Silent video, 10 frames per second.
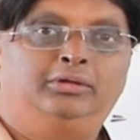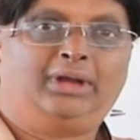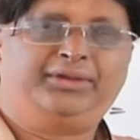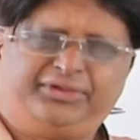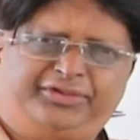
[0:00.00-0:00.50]

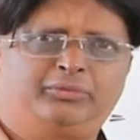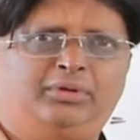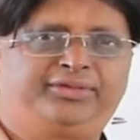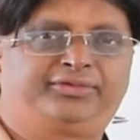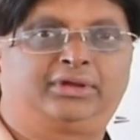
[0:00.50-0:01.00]
Right? This is
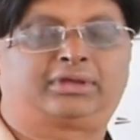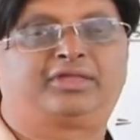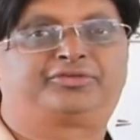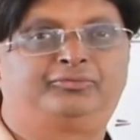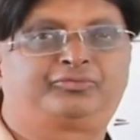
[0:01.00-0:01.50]
what is the
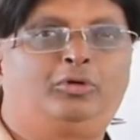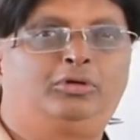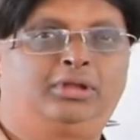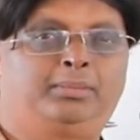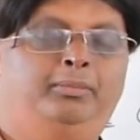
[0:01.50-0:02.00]
case of
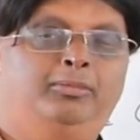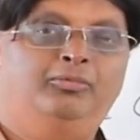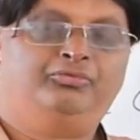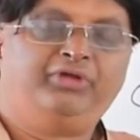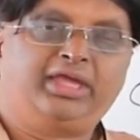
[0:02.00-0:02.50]
called
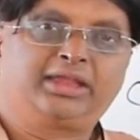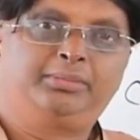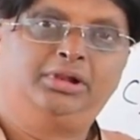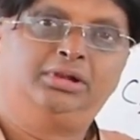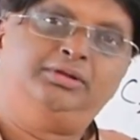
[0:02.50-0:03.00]

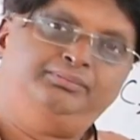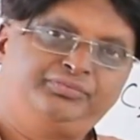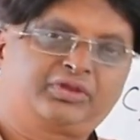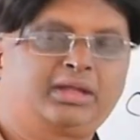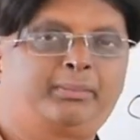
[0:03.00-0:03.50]

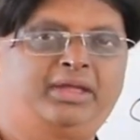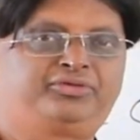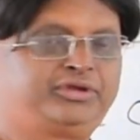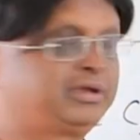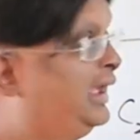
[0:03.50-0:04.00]
variable
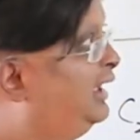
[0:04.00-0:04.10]
capacitor